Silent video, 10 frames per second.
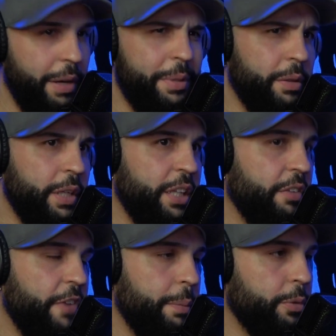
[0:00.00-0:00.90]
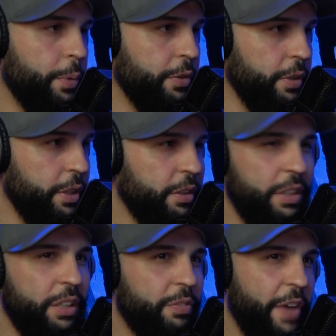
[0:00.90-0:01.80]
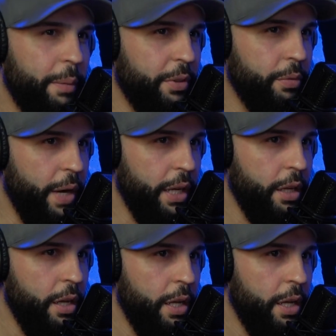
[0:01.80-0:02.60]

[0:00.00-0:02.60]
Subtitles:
I mean, he's a famous person. He's famous, right?